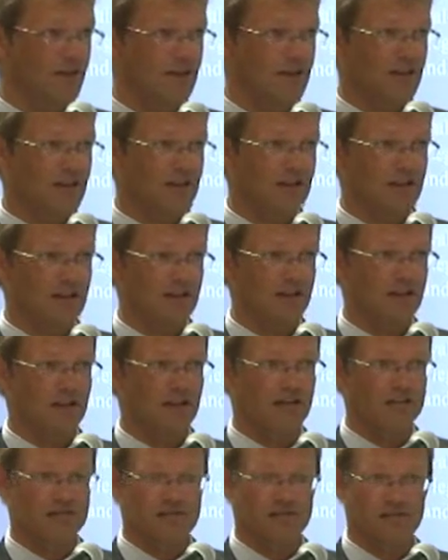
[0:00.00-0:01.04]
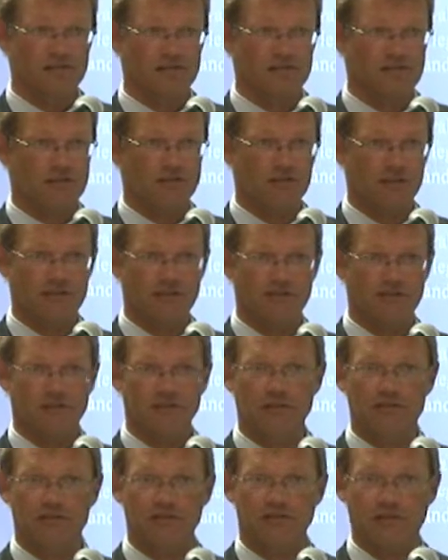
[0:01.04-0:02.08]
And so they have a
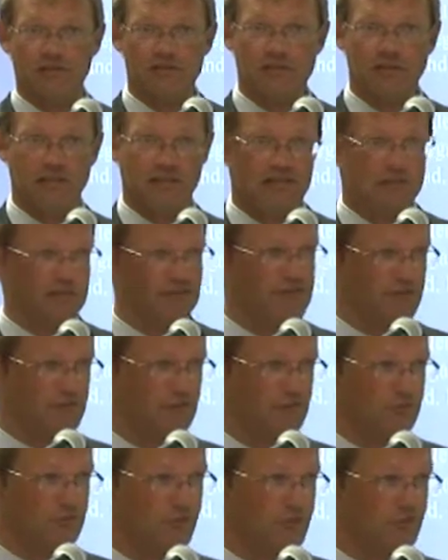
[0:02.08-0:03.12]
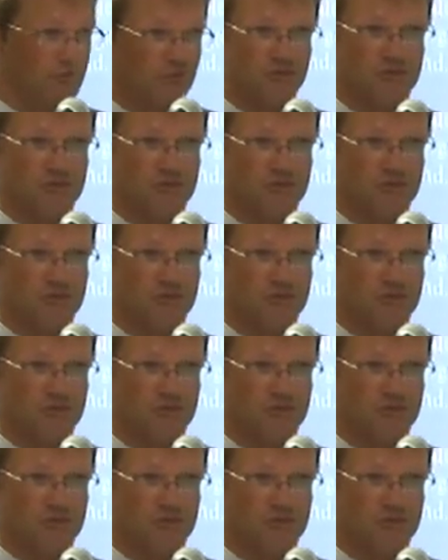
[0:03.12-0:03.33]
lot of translators who are all